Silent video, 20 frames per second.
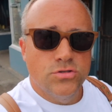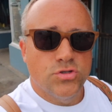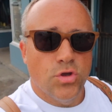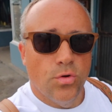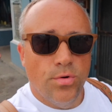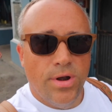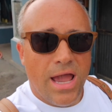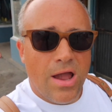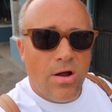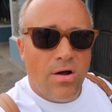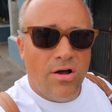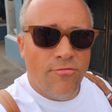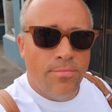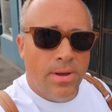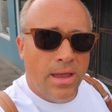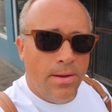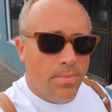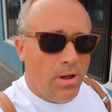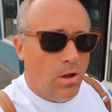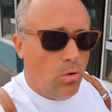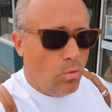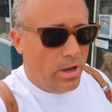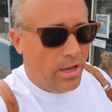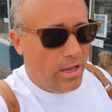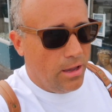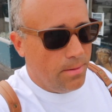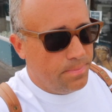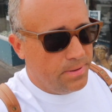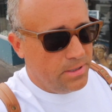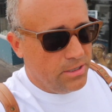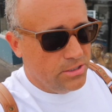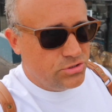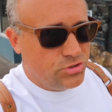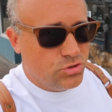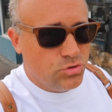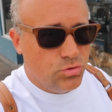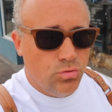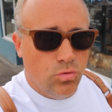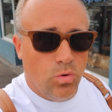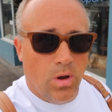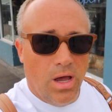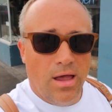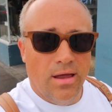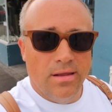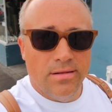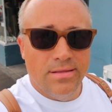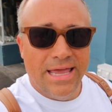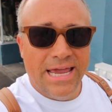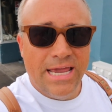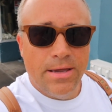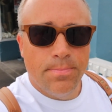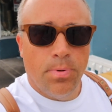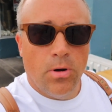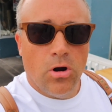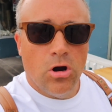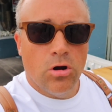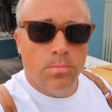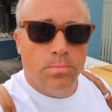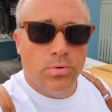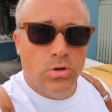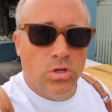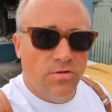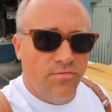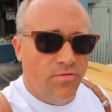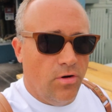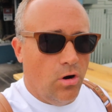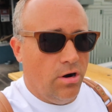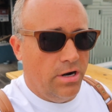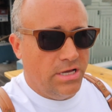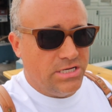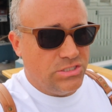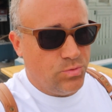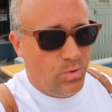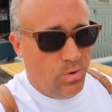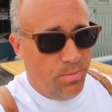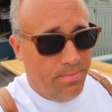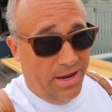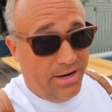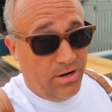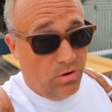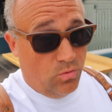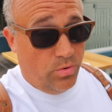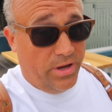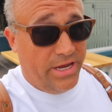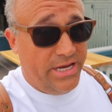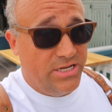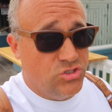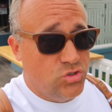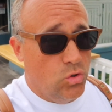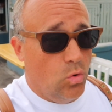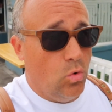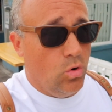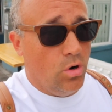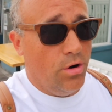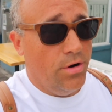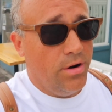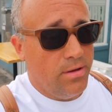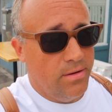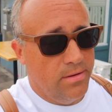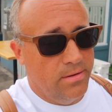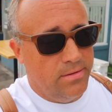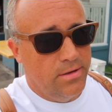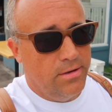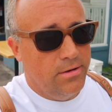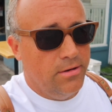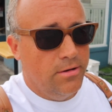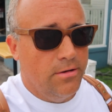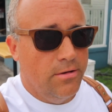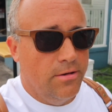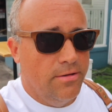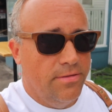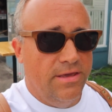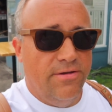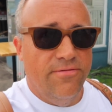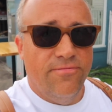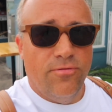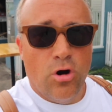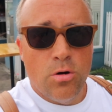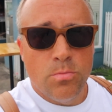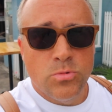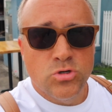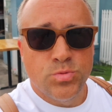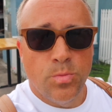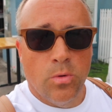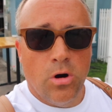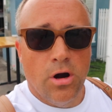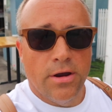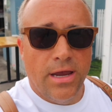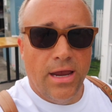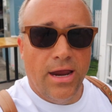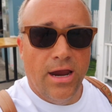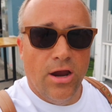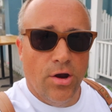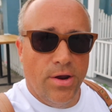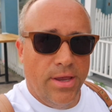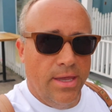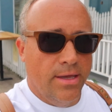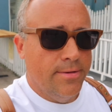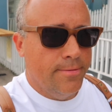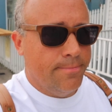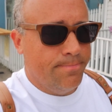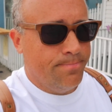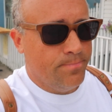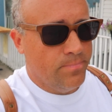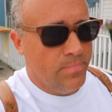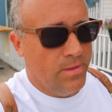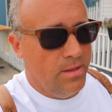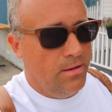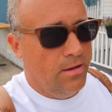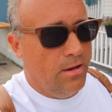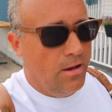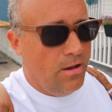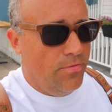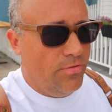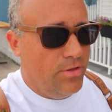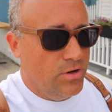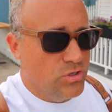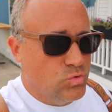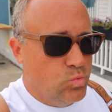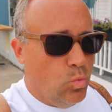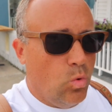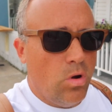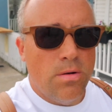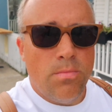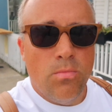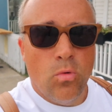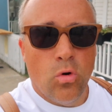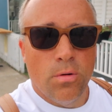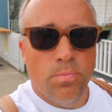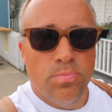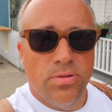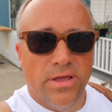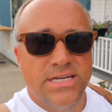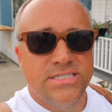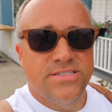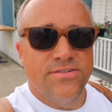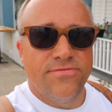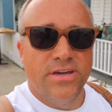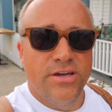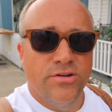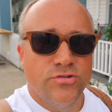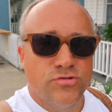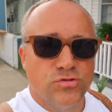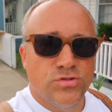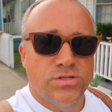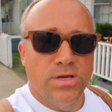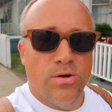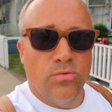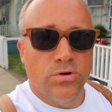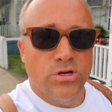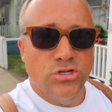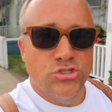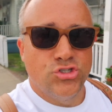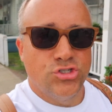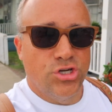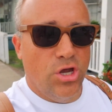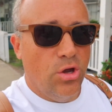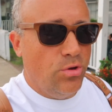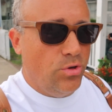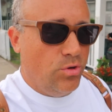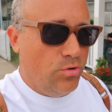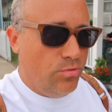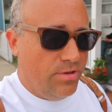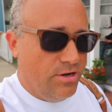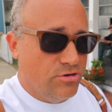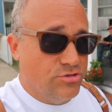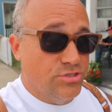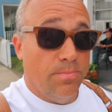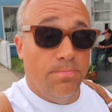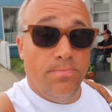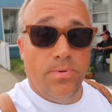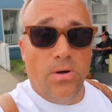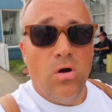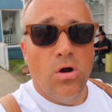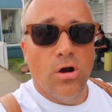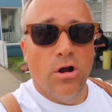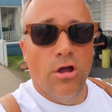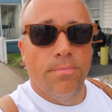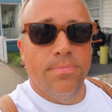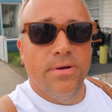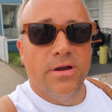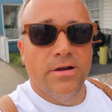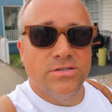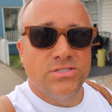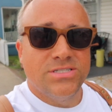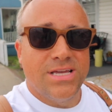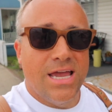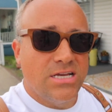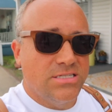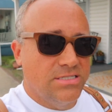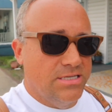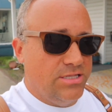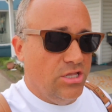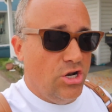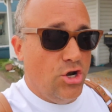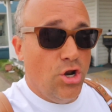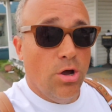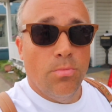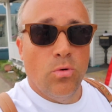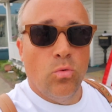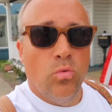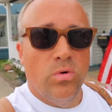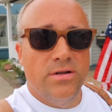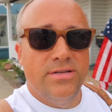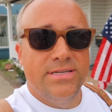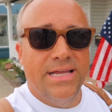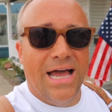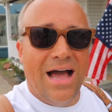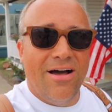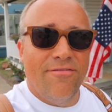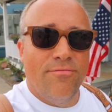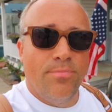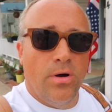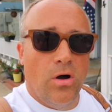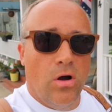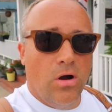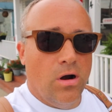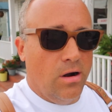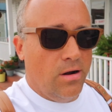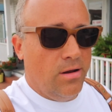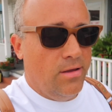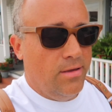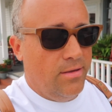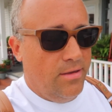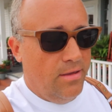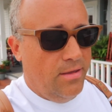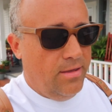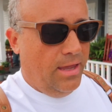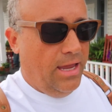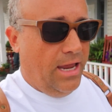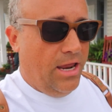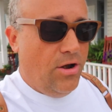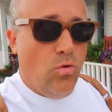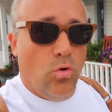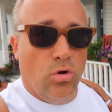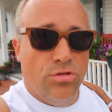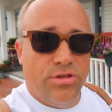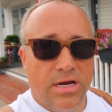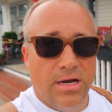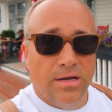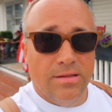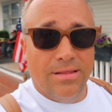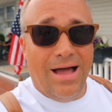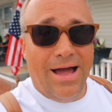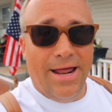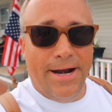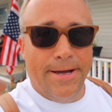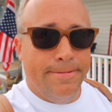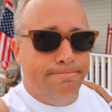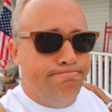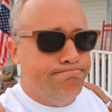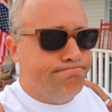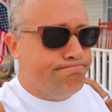So now I've made my way up here to uh, Lake Park Boulevard as we make our way toward the farmers market area there's one more place of interest I want to show you. There's a bar up here. It's actually the number one dive bar in North Carolina.